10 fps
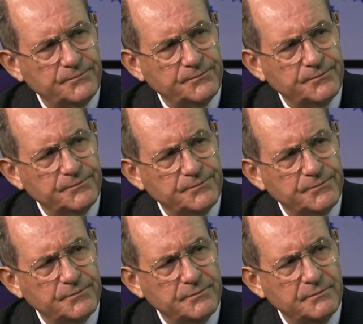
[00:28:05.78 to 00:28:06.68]

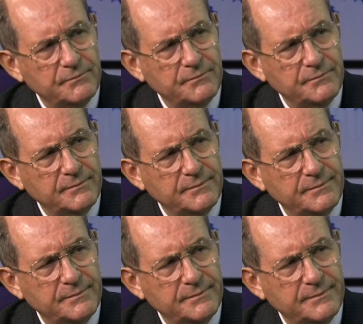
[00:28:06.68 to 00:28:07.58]

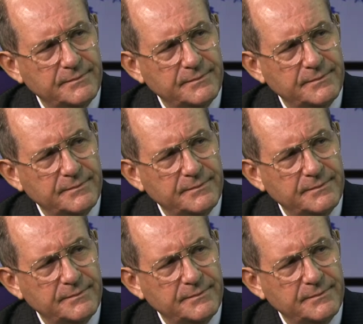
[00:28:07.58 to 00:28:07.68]
(silence)